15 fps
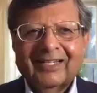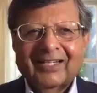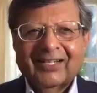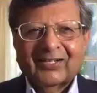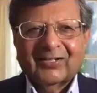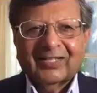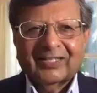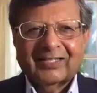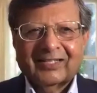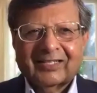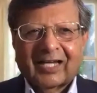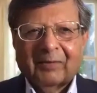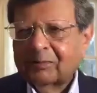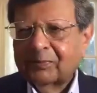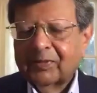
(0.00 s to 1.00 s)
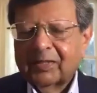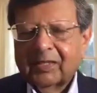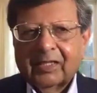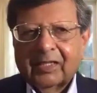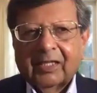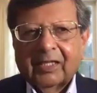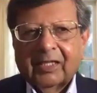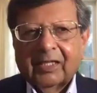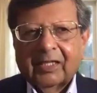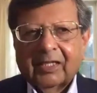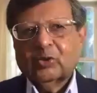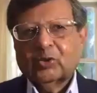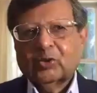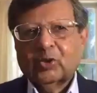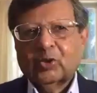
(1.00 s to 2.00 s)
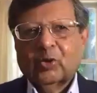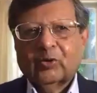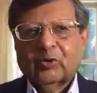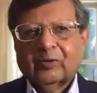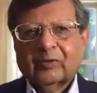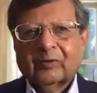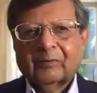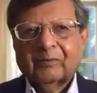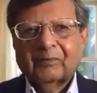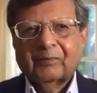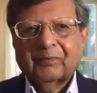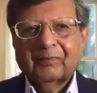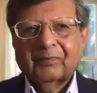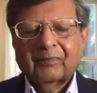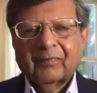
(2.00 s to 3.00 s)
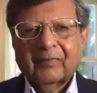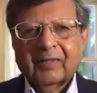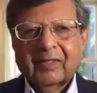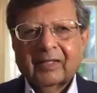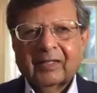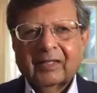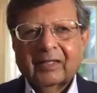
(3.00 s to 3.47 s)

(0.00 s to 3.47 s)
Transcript: rather than typing, for example, and I get into the zone.